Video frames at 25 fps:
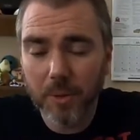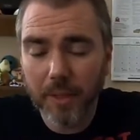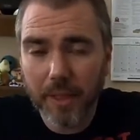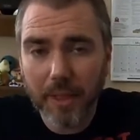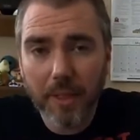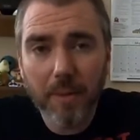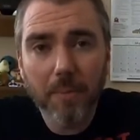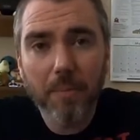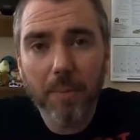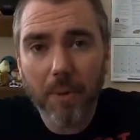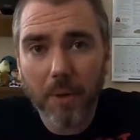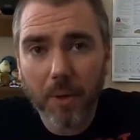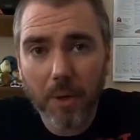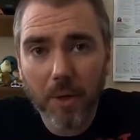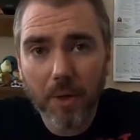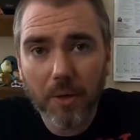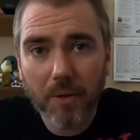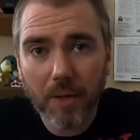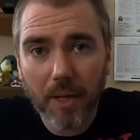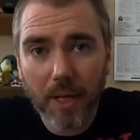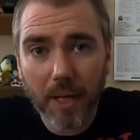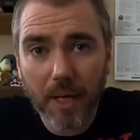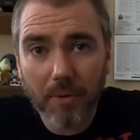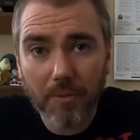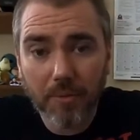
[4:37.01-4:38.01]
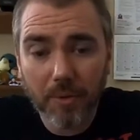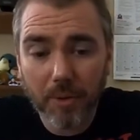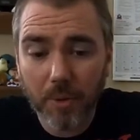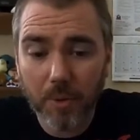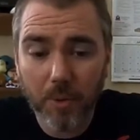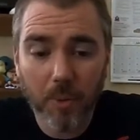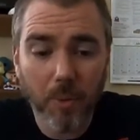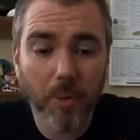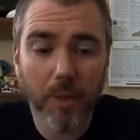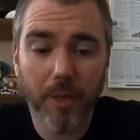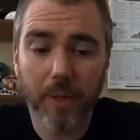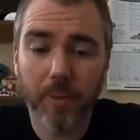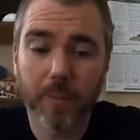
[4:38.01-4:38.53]
in-park live
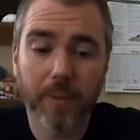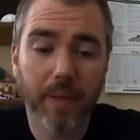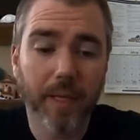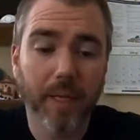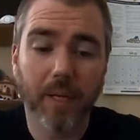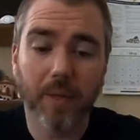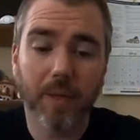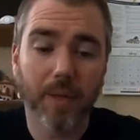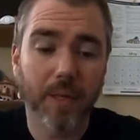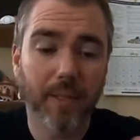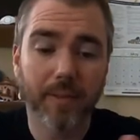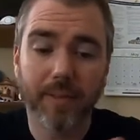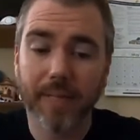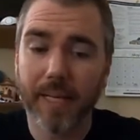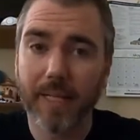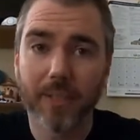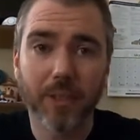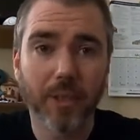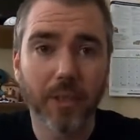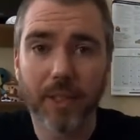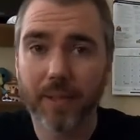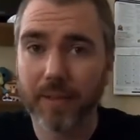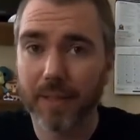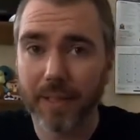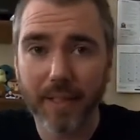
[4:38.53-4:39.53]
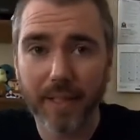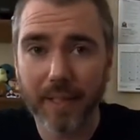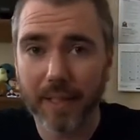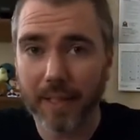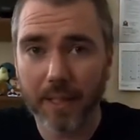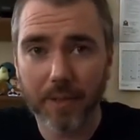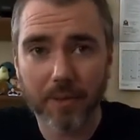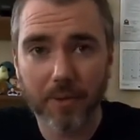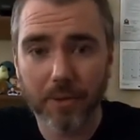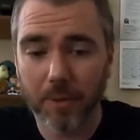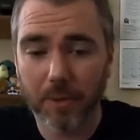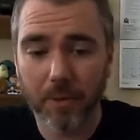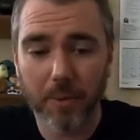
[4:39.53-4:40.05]
recording without attaching like an
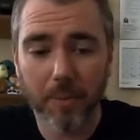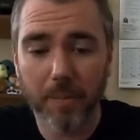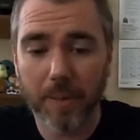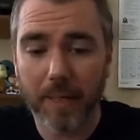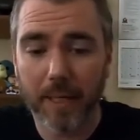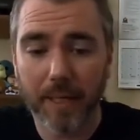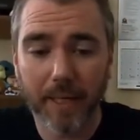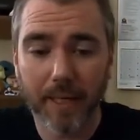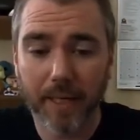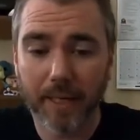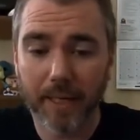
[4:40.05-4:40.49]
external mic.